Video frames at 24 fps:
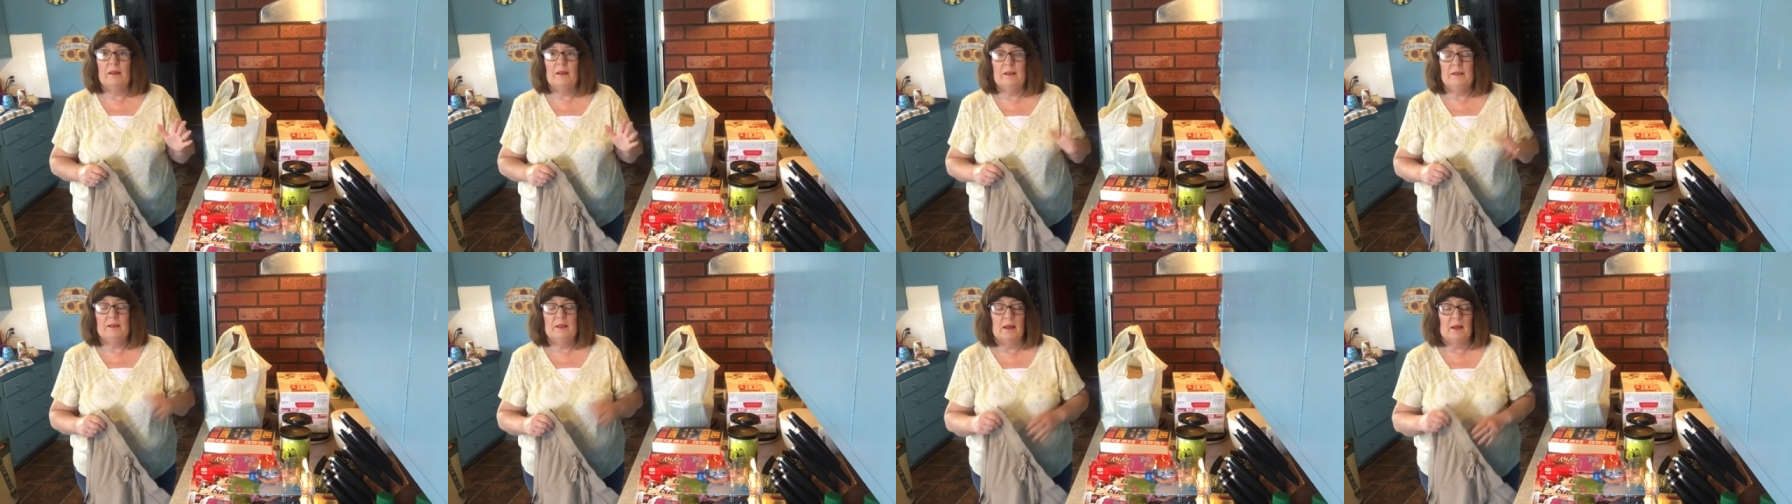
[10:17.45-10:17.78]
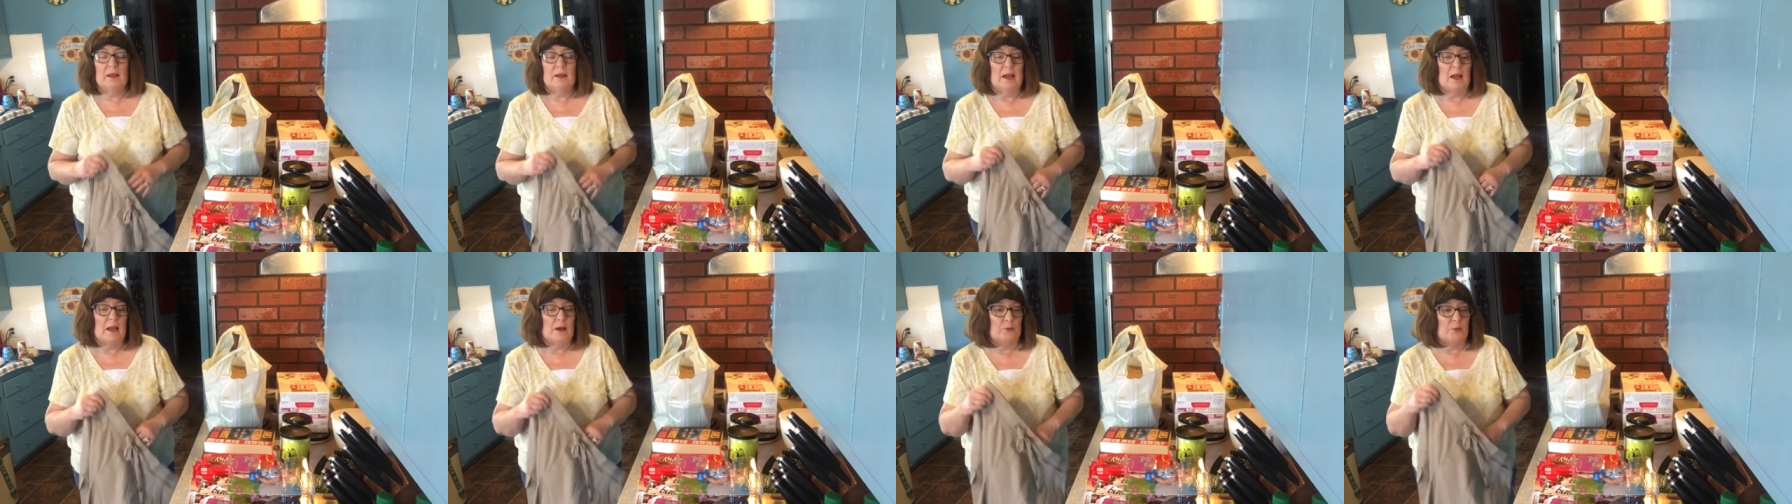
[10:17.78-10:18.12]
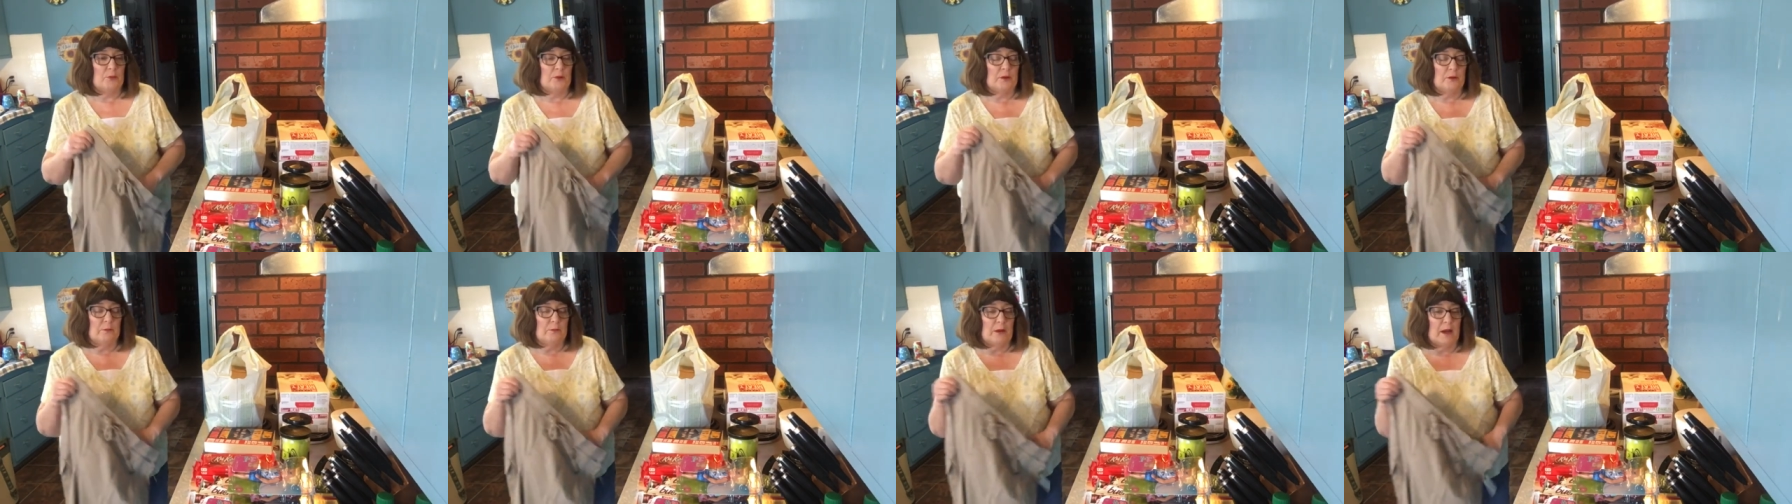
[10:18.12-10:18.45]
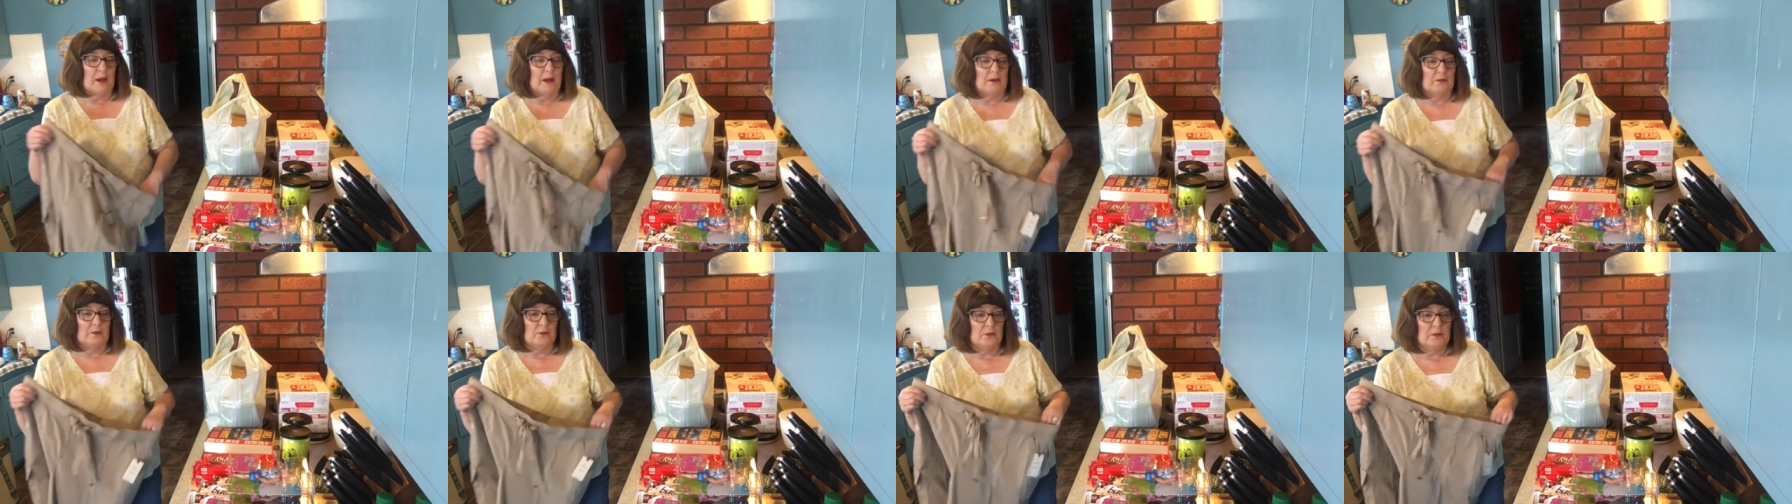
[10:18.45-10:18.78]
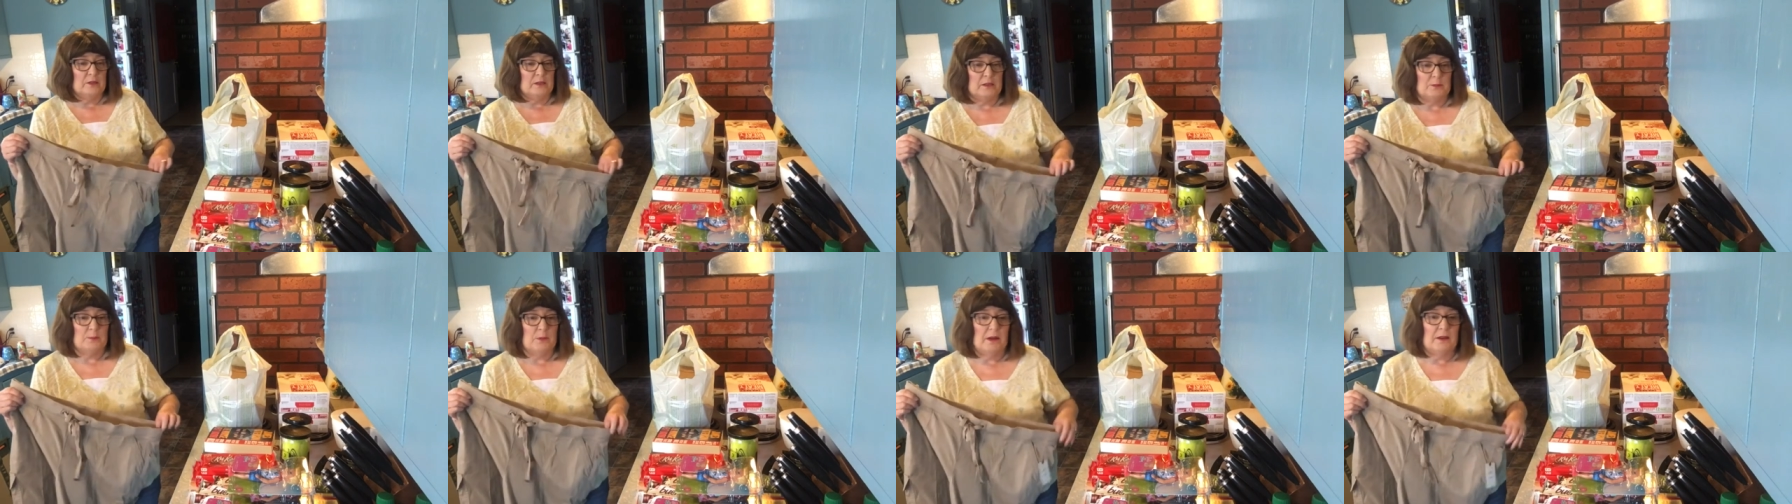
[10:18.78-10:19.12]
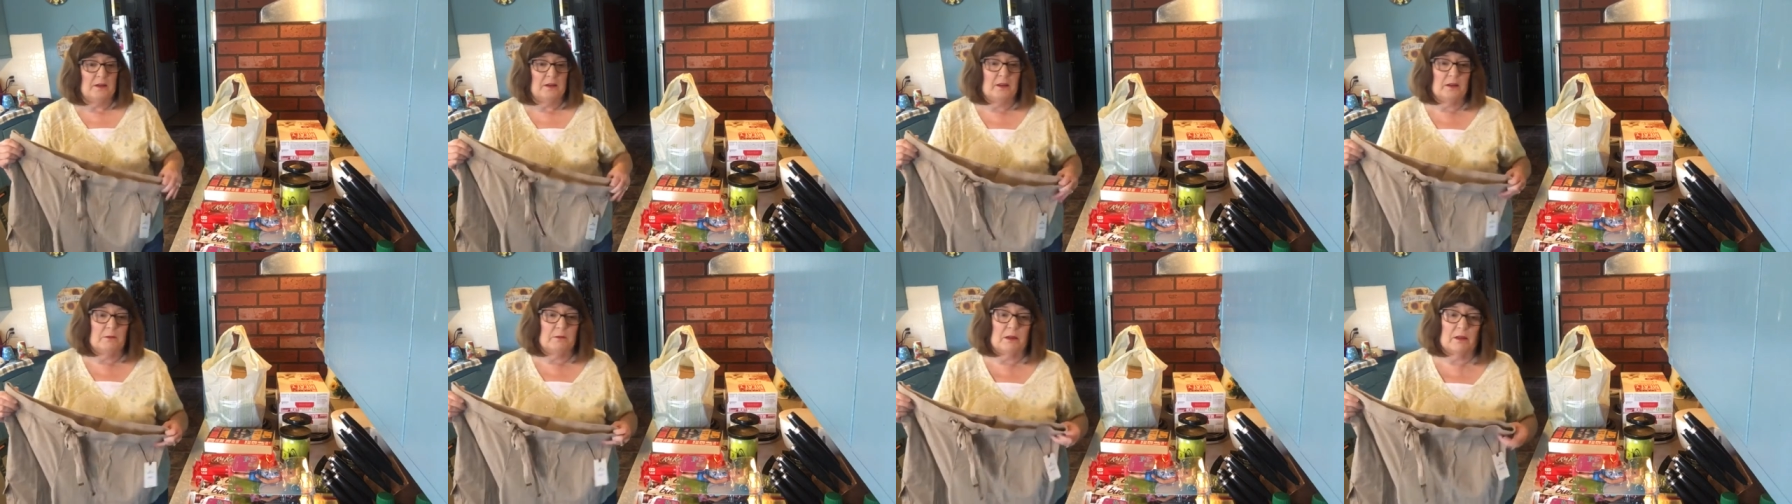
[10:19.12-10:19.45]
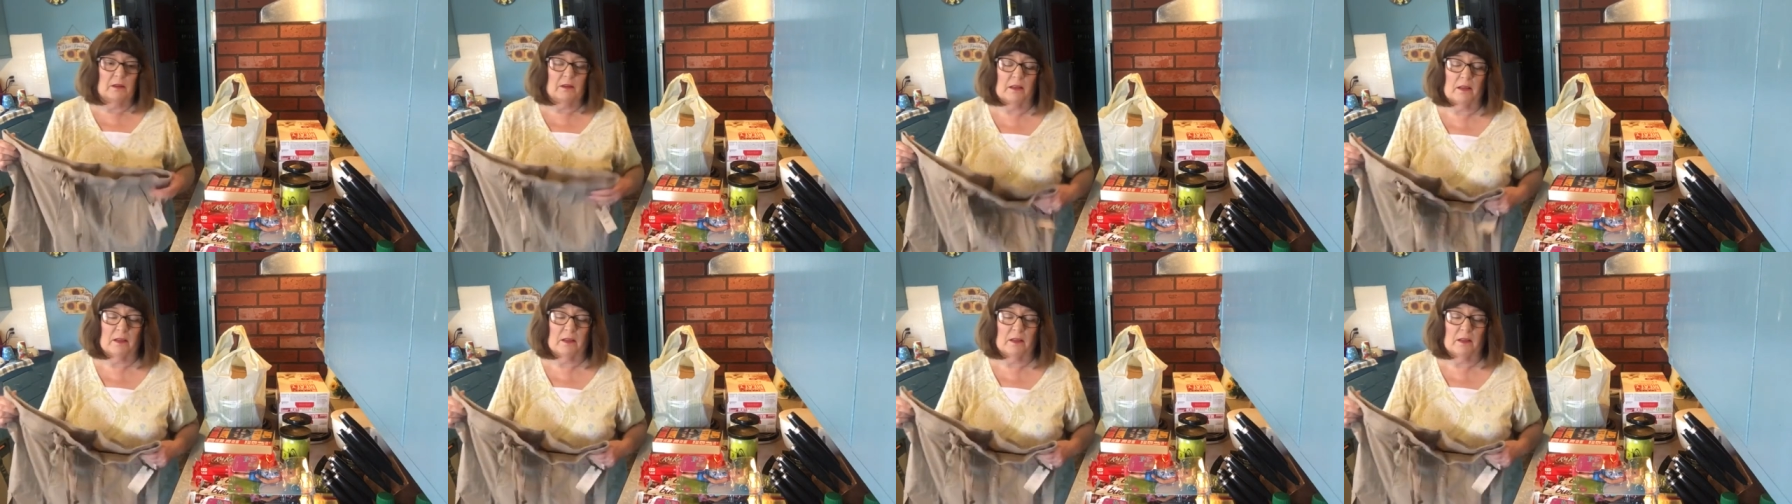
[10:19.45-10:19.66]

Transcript: They said I can't bring them back during this pandemic.